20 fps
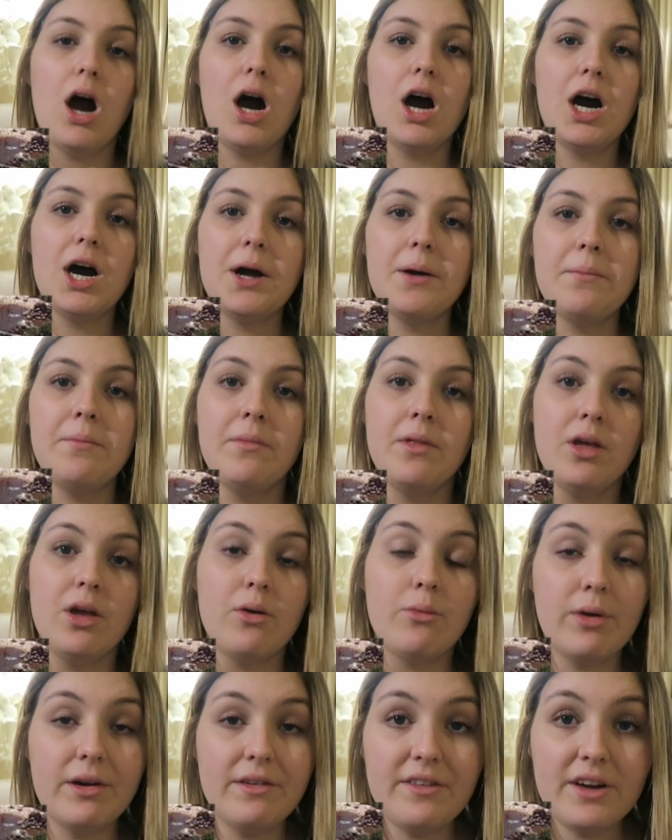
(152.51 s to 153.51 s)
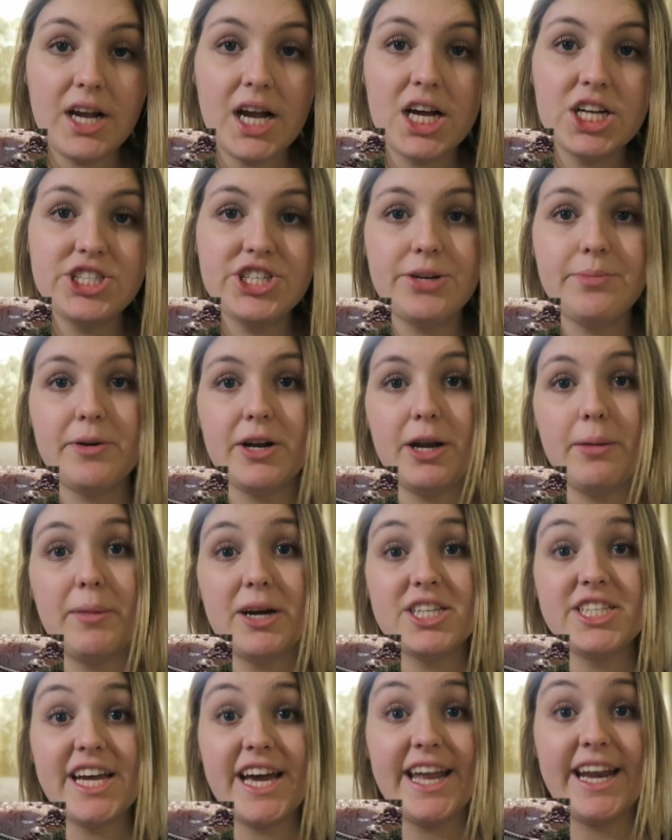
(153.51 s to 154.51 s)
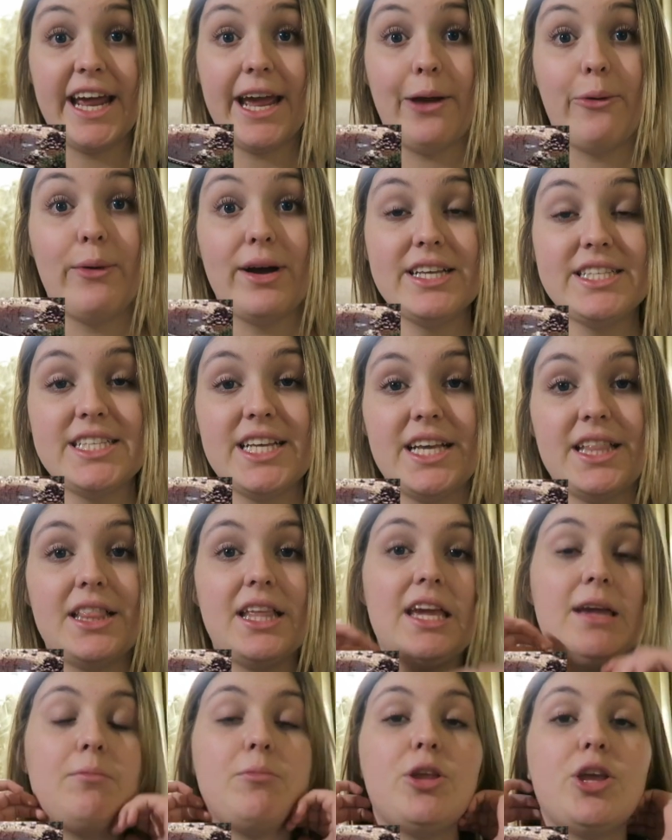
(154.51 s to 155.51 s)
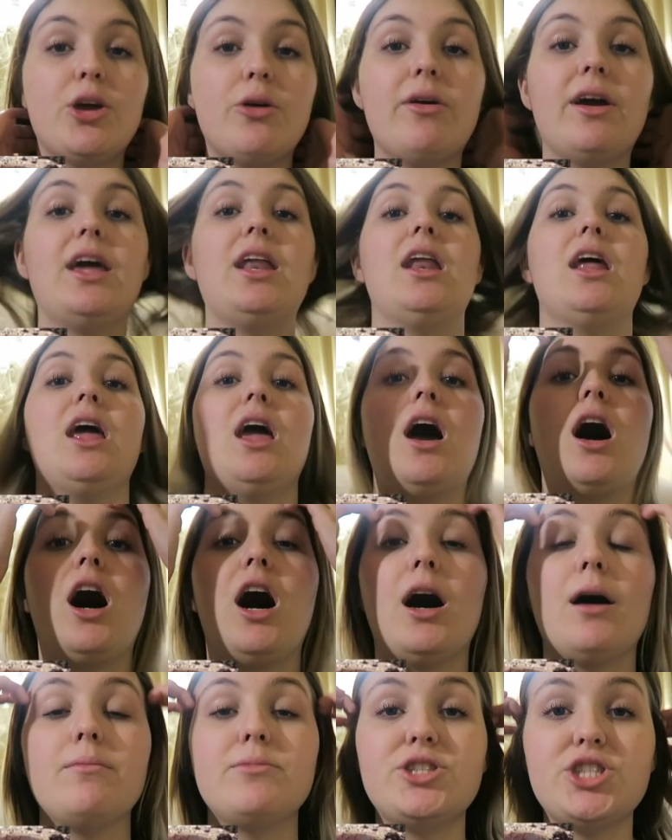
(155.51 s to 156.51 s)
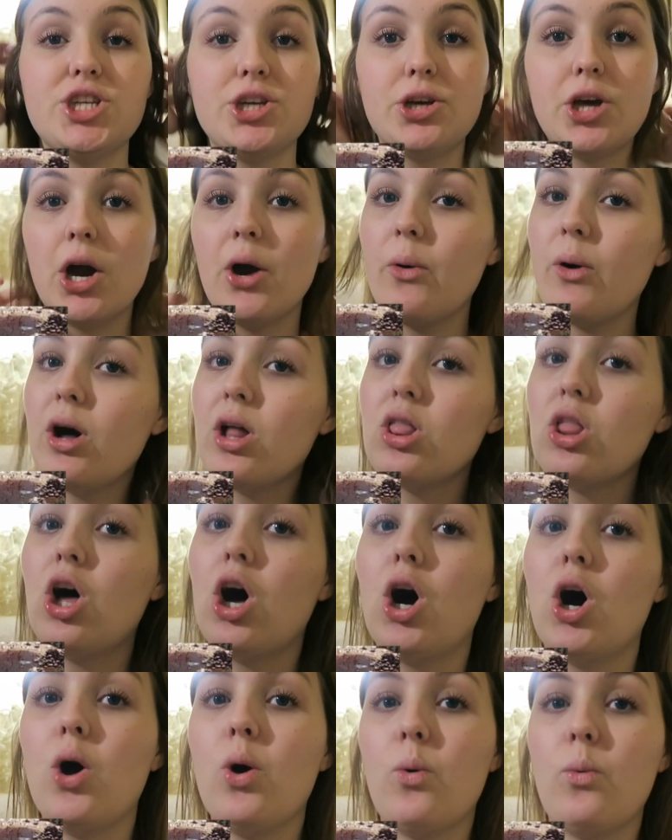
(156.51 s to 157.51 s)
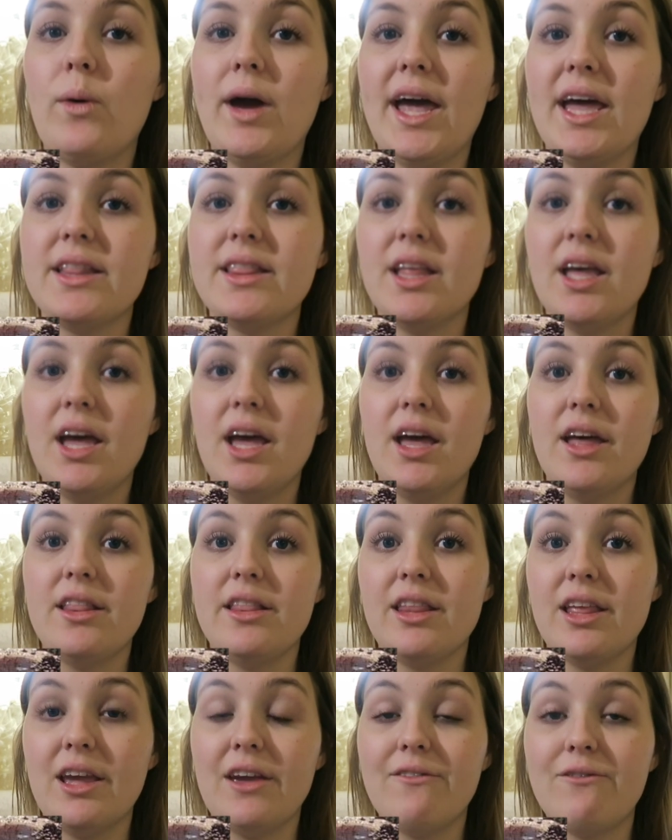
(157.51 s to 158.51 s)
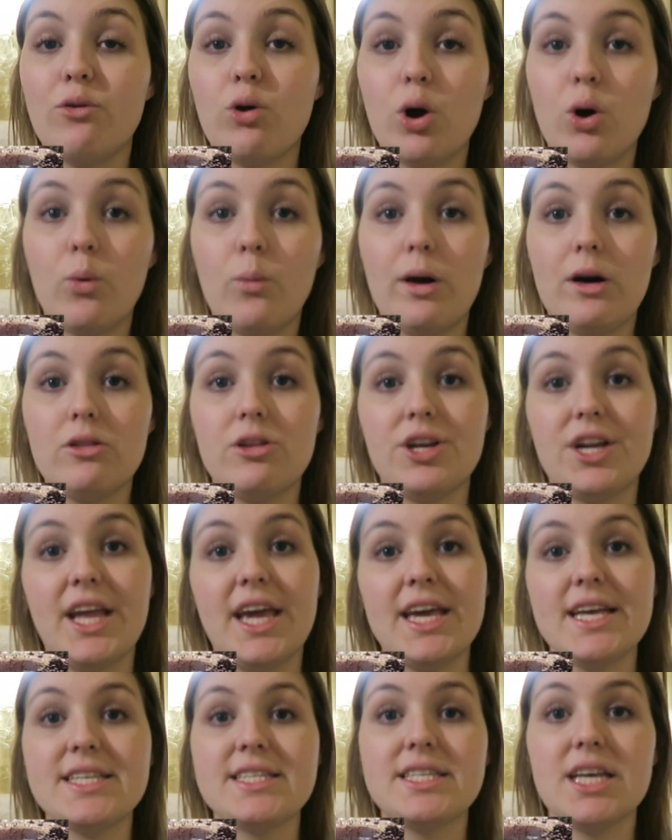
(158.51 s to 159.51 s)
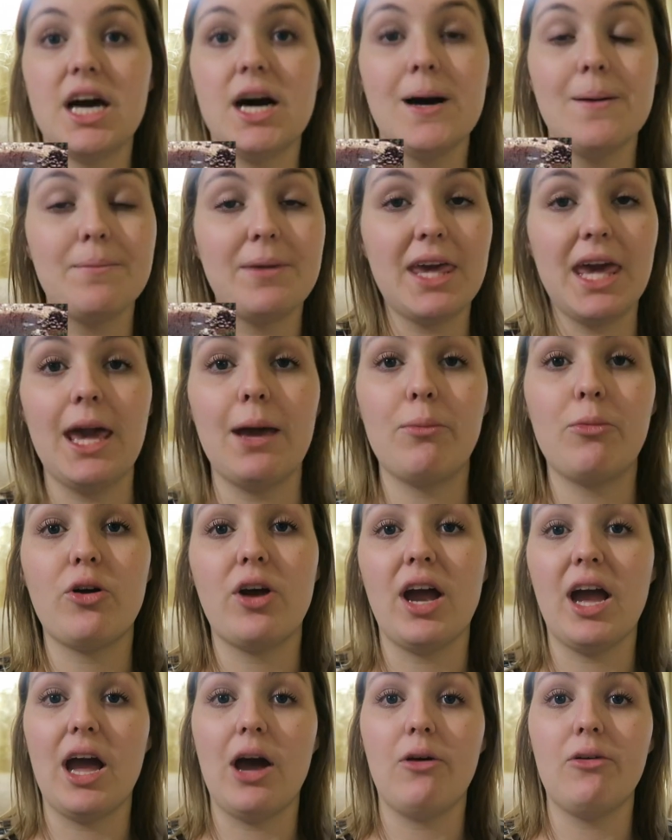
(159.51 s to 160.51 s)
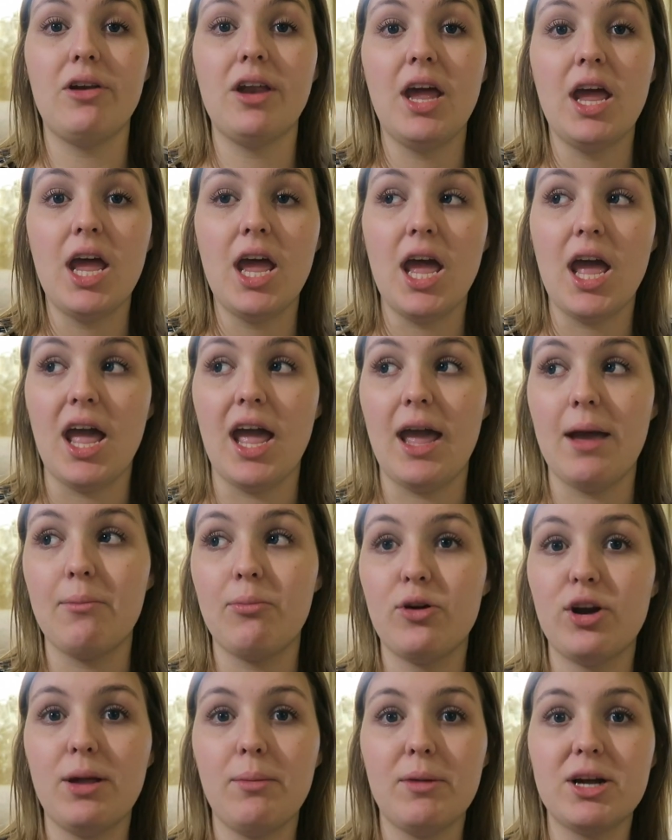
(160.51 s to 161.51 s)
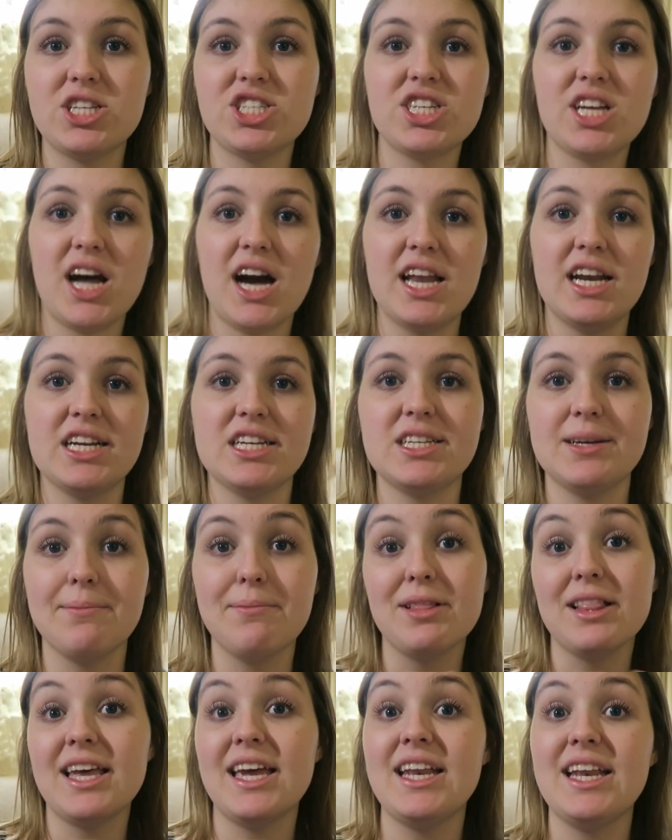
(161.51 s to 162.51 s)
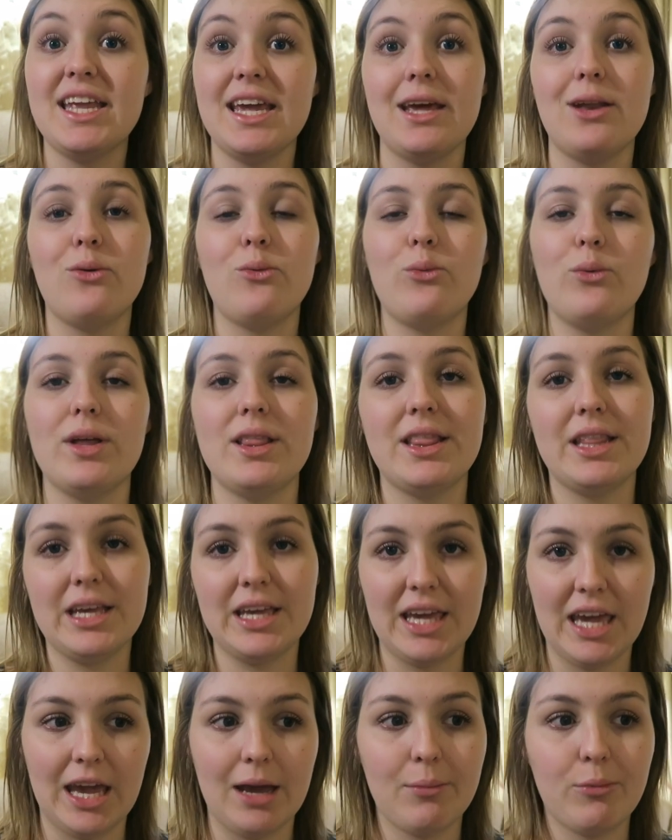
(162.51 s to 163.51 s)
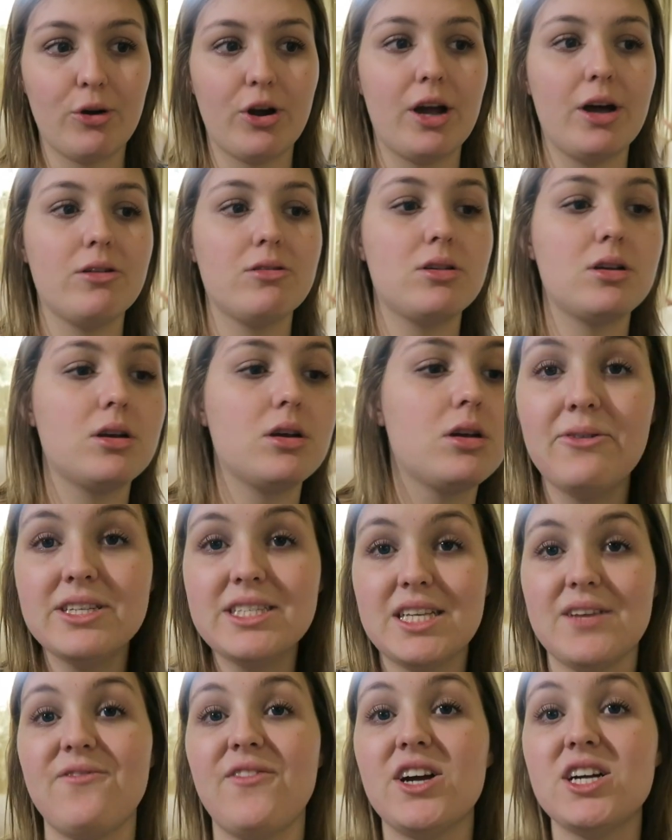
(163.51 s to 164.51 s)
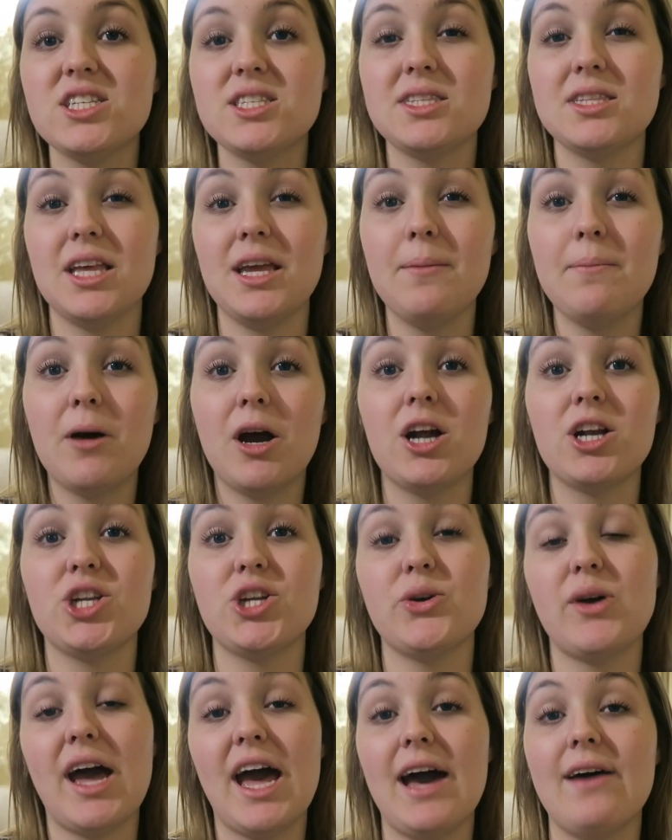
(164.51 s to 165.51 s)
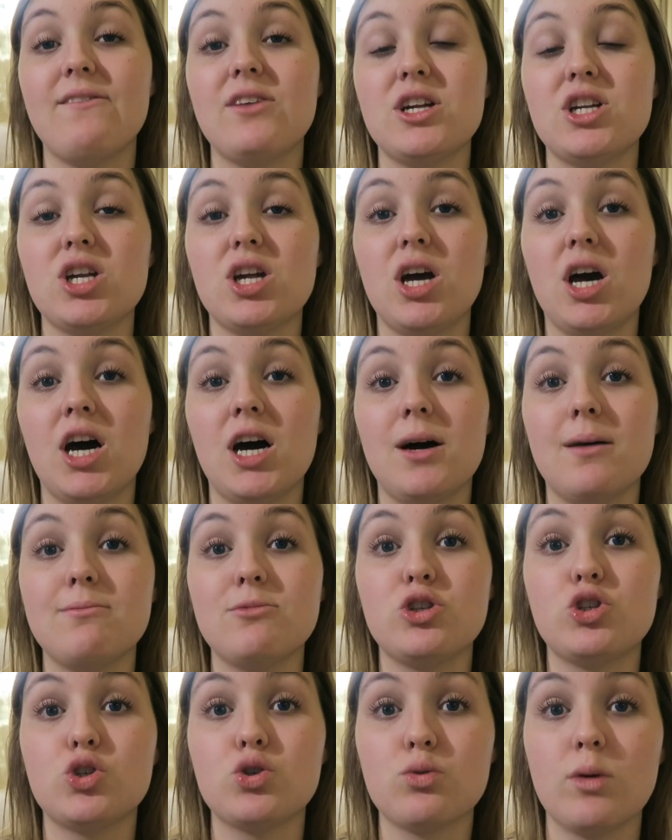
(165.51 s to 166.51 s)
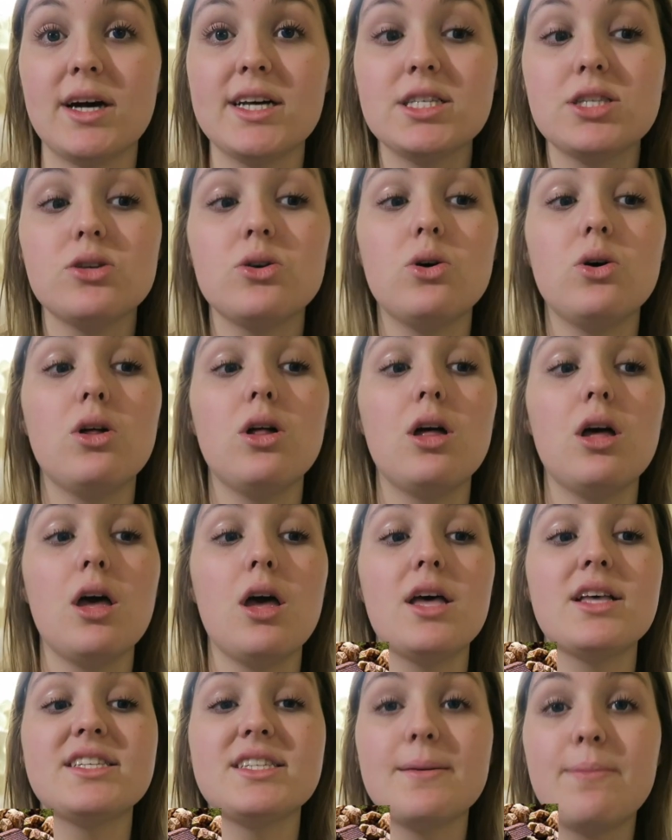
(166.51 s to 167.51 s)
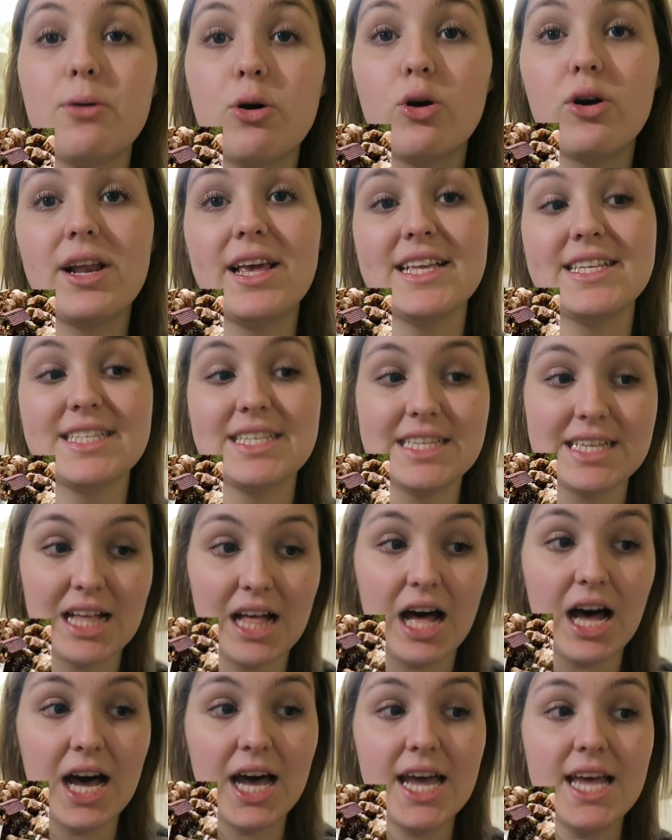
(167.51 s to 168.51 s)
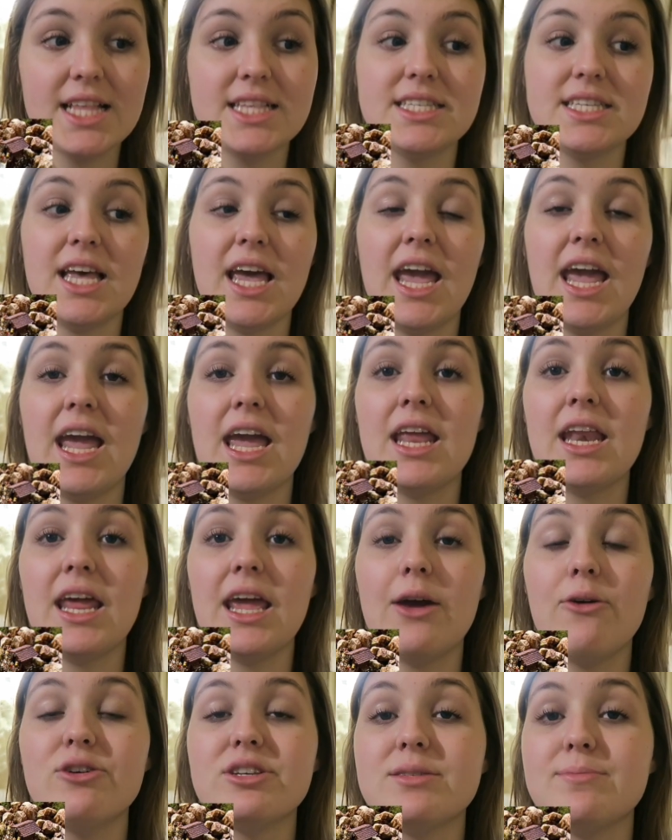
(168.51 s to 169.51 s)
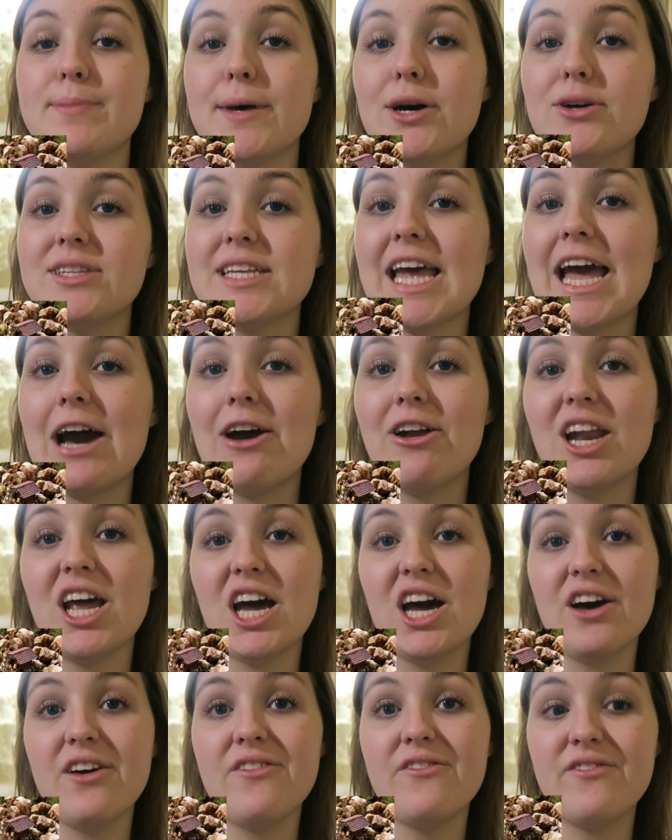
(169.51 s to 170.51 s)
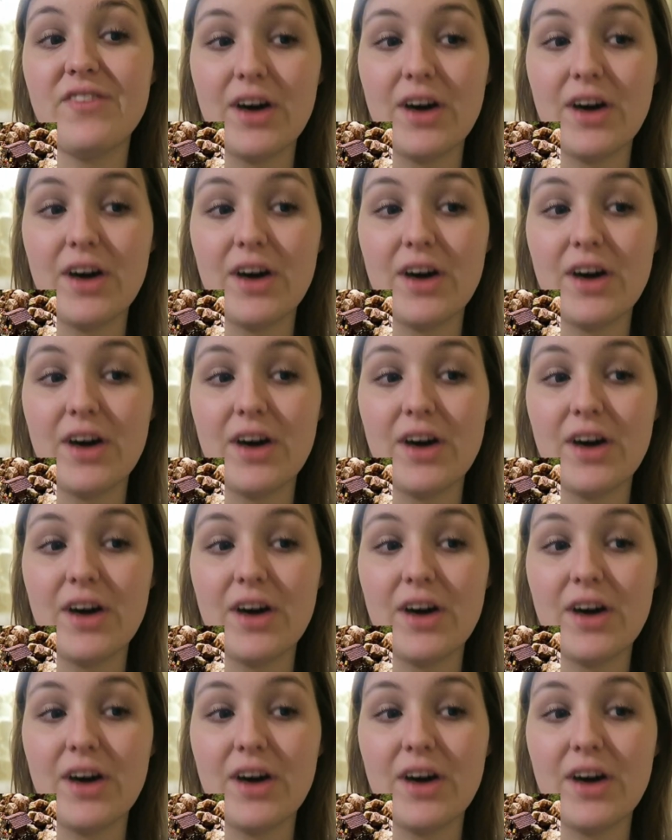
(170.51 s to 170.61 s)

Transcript: River Country pretty much had a rustic theme to it, to go along with the Fort Wilderness campground, and pretty much kind of to blend in with the campground. It was the first theme park to have trestle supported slides, and it was built out of